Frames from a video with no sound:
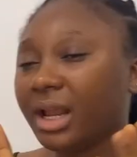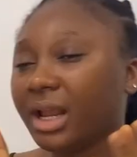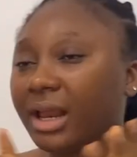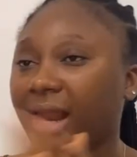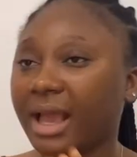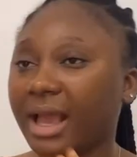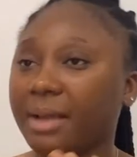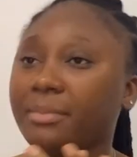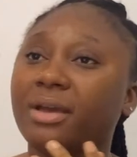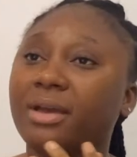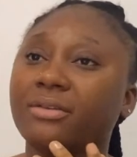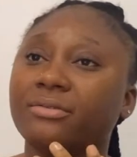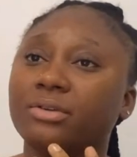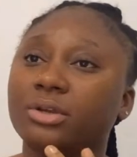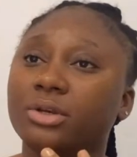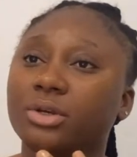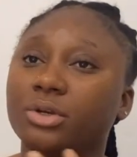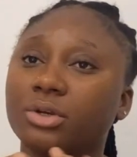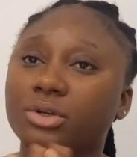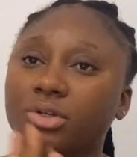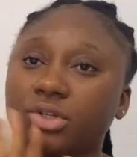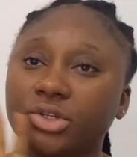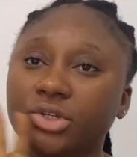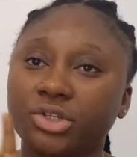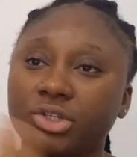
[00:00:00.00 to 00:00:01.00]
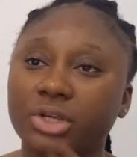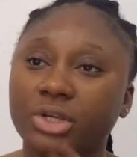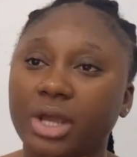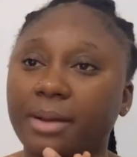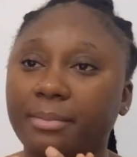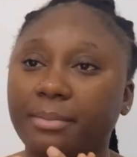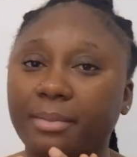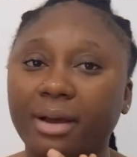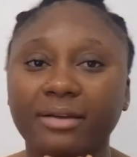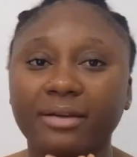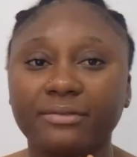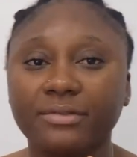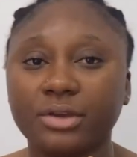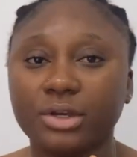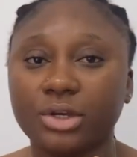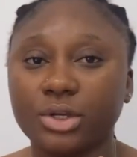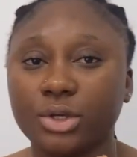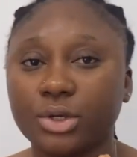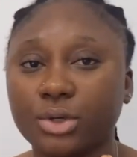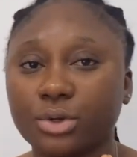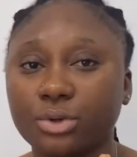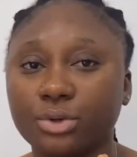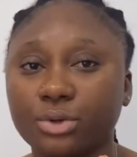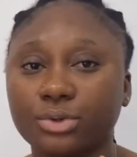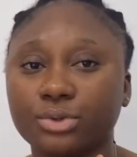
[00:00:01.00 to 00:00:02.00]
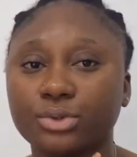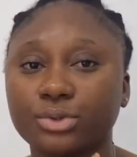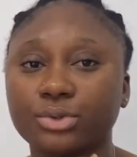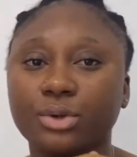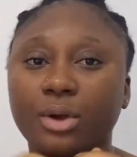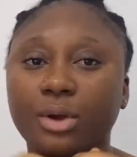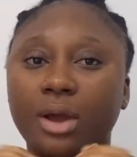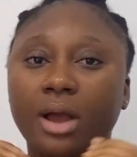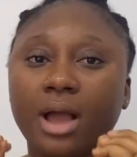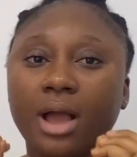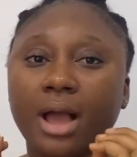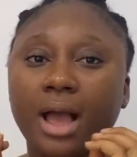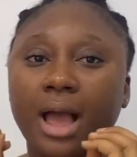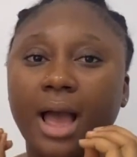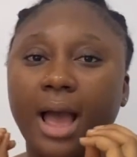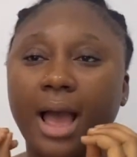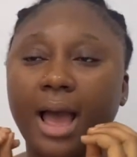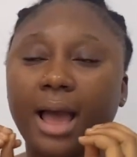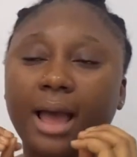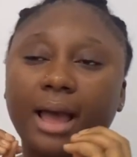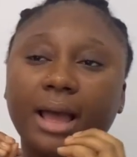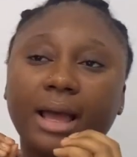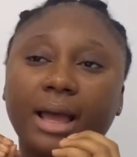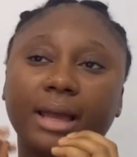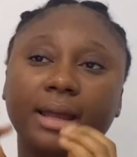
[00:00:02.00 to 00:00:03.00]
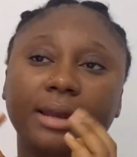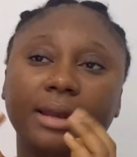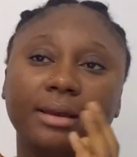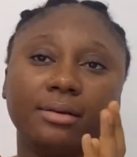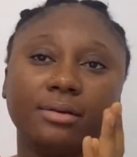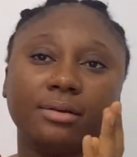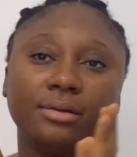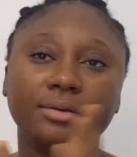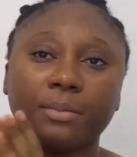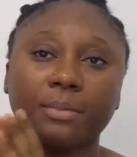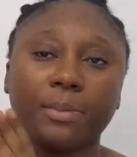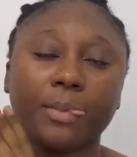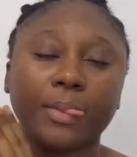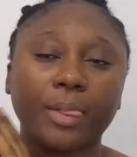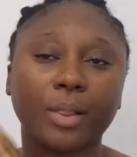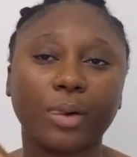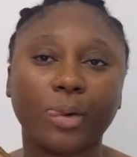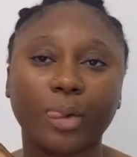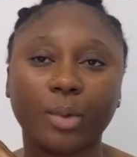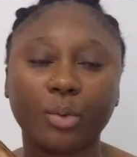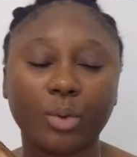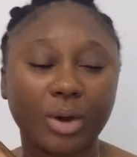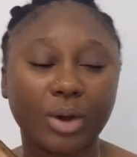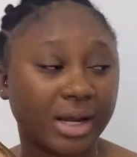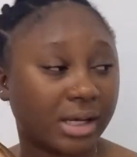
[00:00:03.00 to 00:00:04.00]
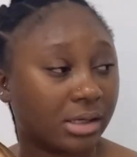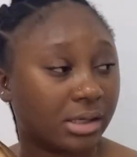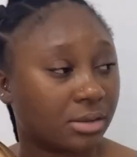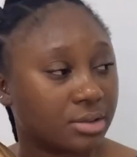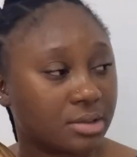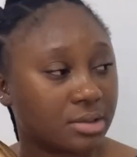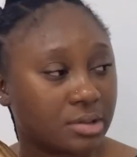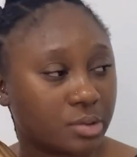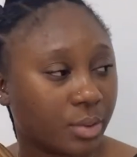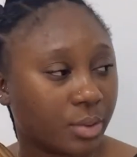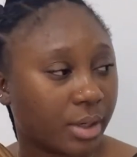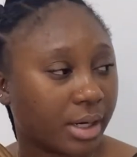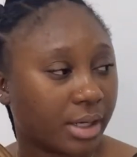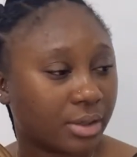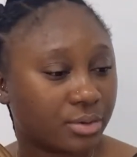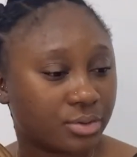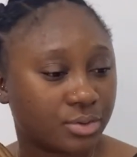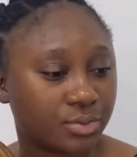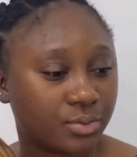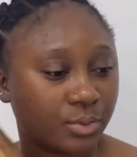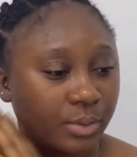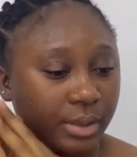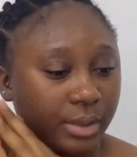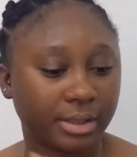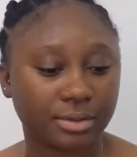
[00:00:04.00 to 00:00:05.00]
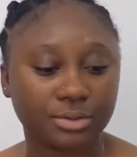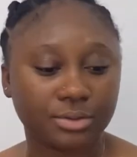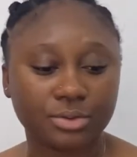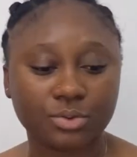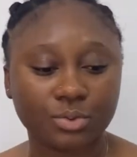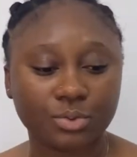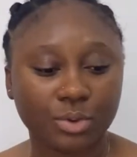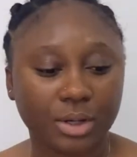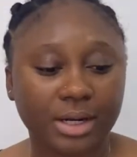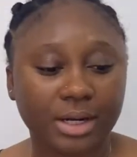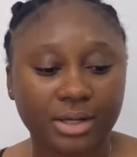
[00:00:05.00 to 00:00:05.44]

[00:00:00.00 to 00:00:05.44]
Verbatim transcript: like my videos share my videos and what else what else what else what